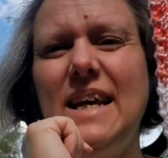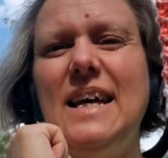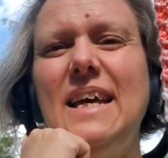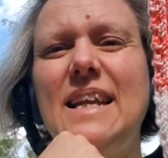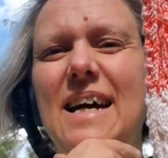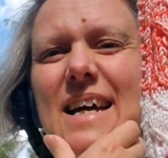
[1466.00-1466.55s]

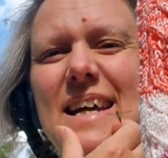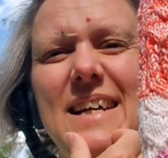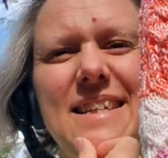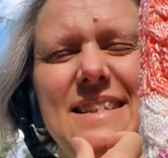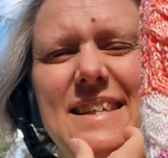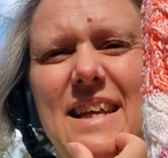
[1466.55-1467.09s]
And I
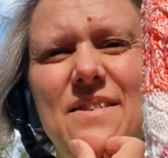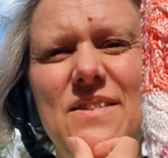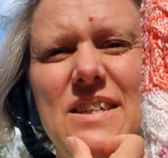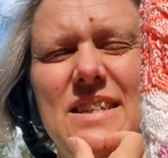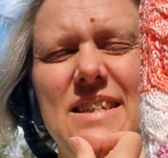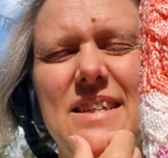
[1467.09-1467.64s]
had saved
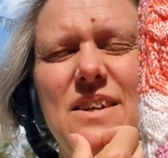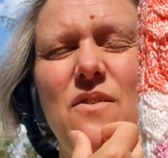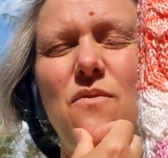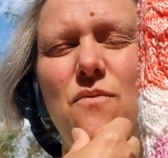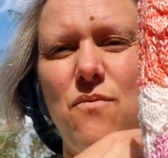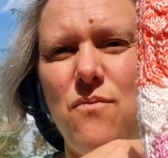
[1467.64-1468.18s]
it
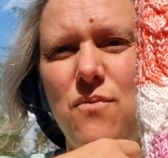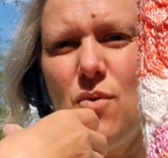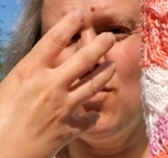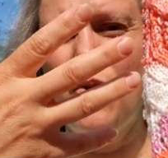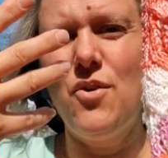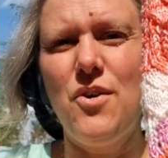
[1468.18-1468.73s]

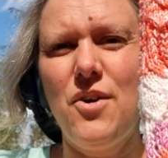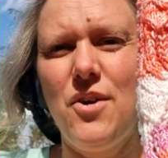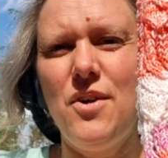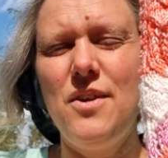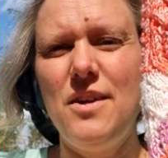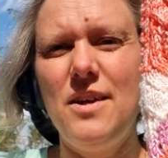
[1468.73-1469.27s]

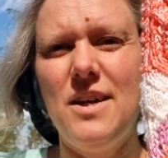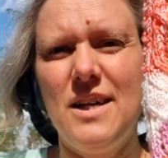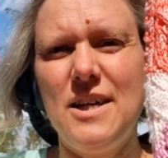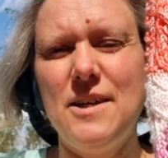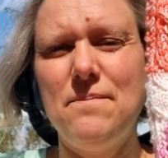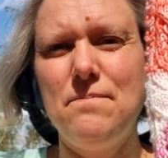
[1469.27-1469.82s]
for
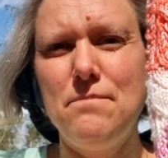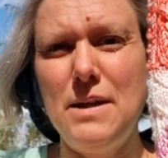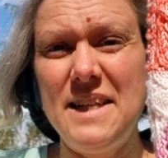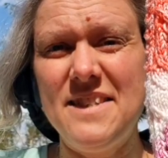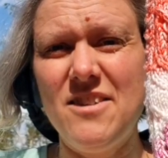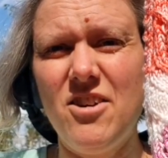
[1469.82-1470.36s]

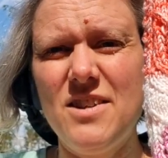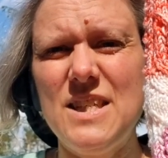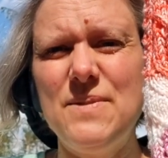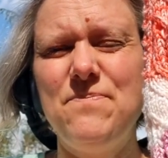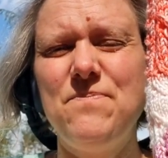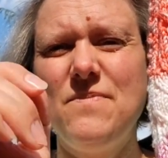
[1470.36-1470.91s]
bed
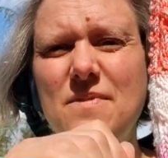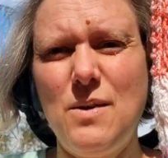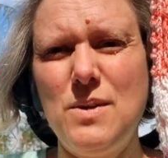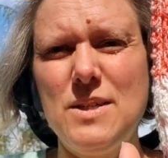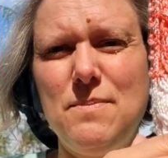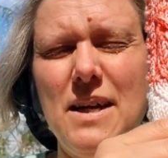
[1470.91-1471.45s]
socks. That
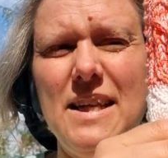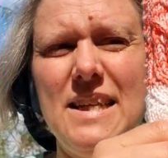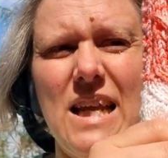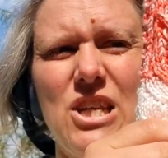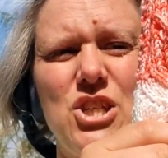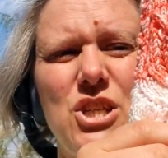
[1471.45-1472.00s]
was my
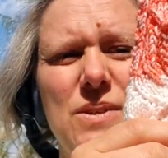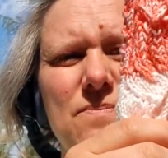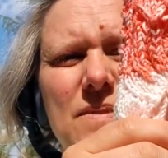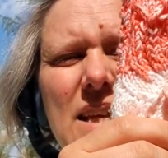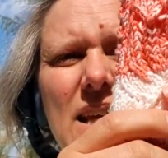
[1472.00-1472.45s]
intention.